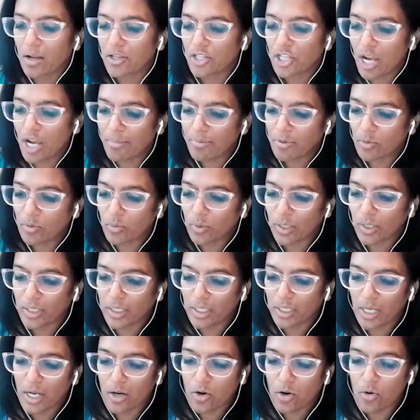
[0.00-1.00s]
chapter
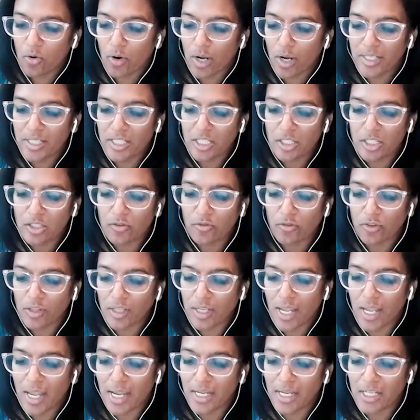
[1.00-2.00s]
one, a crisis for
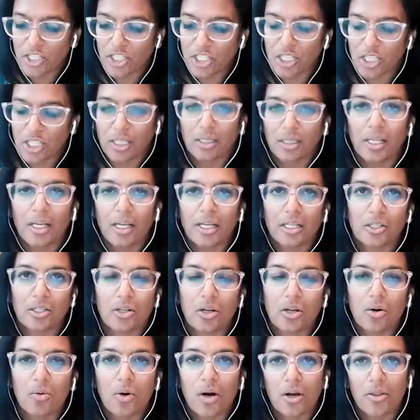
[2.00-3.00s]
the aging like
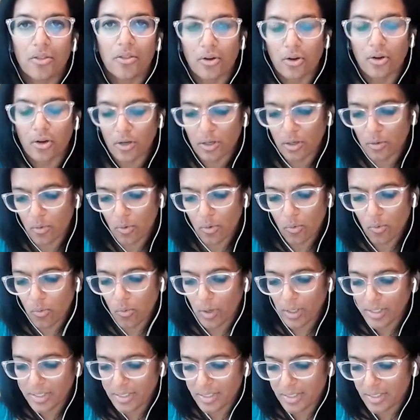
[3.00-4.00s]
no other.
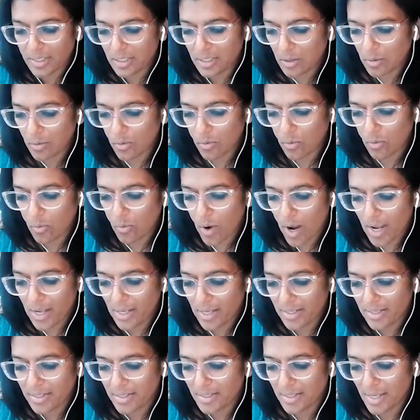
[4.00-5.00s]
Why
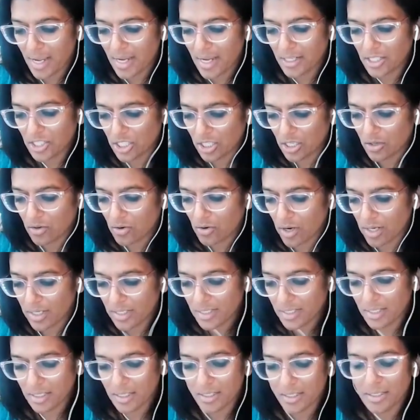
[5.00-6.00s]
is aging a
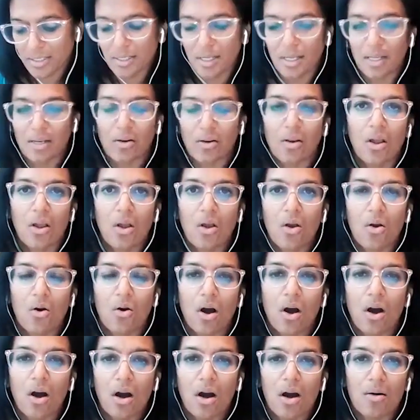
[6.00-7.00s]
crisis? And
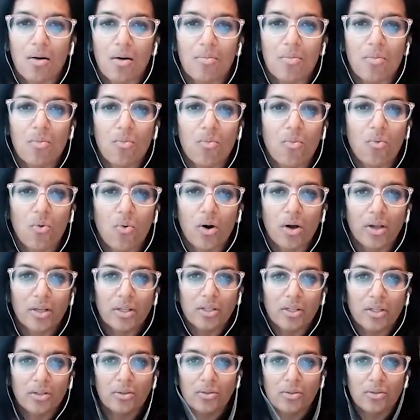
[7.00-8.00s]
what
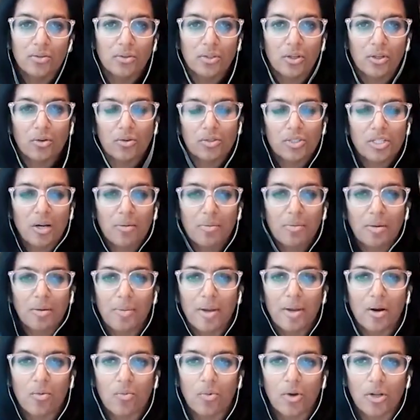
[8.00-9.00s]
do tell me
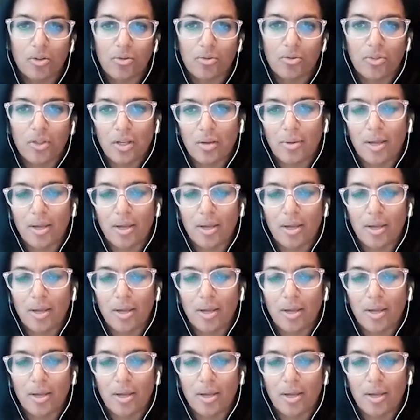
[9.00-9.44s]
about what you think